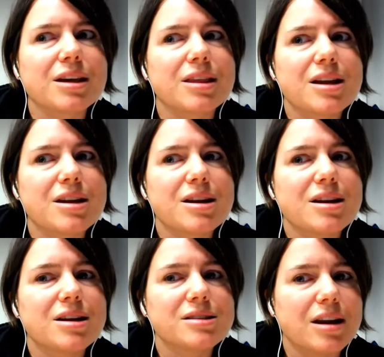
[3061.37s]
that
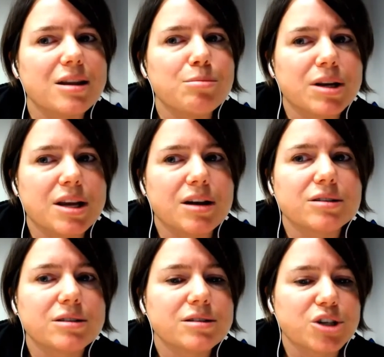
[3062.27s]
it's anybody
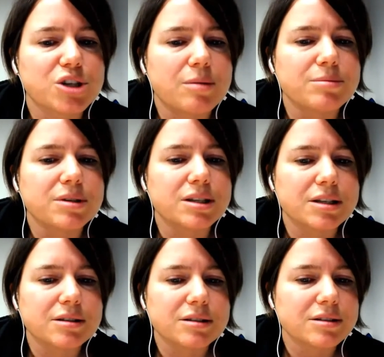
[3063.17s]
else's job to
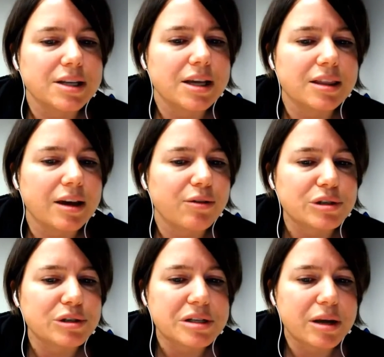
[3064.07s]
take that
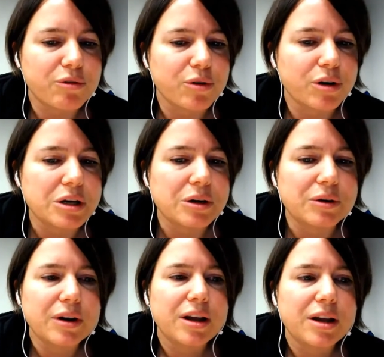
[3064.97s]
first step for you.
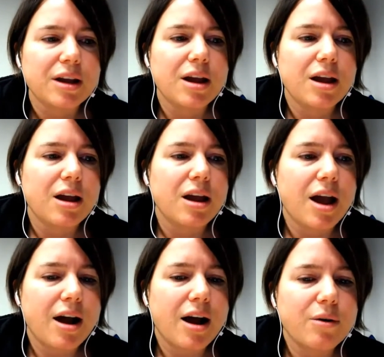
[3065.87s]

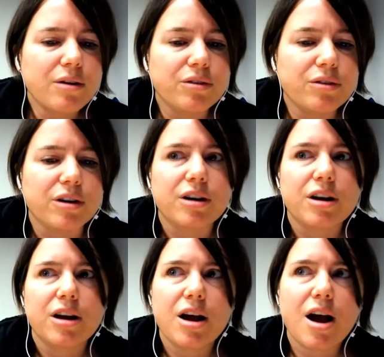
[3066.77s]
However,
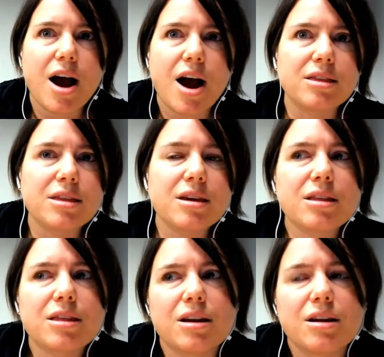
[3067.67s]
I think
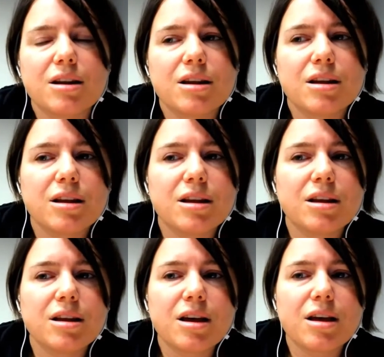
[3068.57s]
that
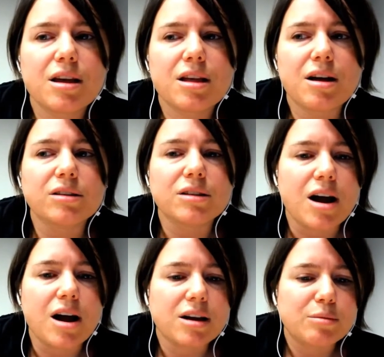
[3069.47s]
a
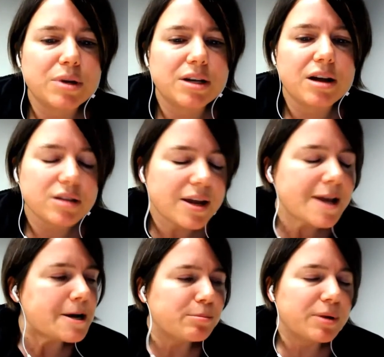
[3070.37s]
lot can be done.
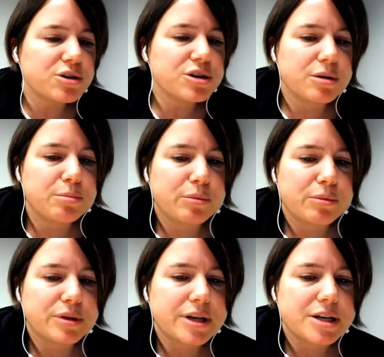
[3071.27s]
A mentorship
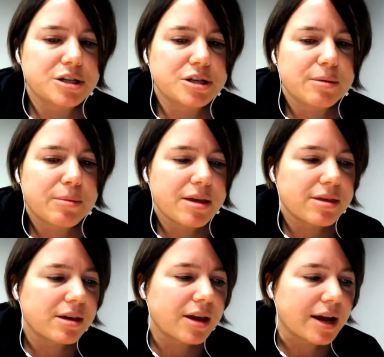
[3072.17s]
relationship, I
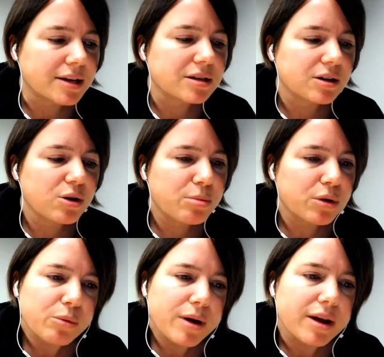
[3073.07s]
think, has to go
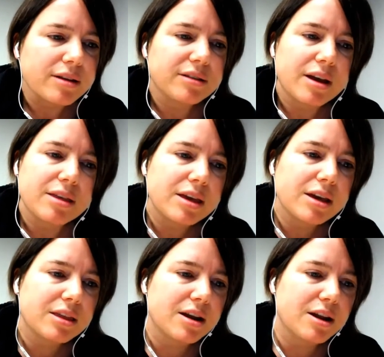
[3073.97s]
both ways. I think
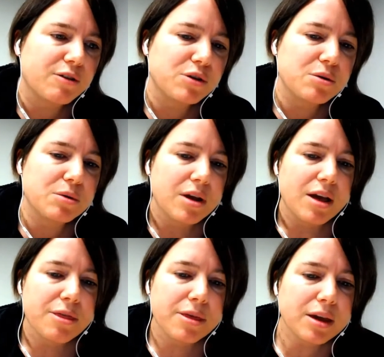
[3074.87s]
that if you
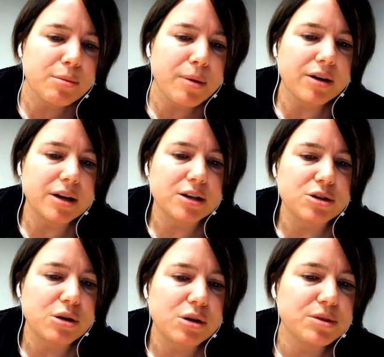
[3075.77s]
think about it in
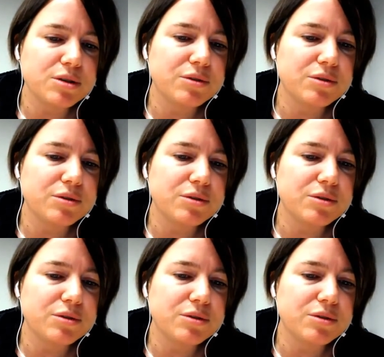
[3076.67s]
terms of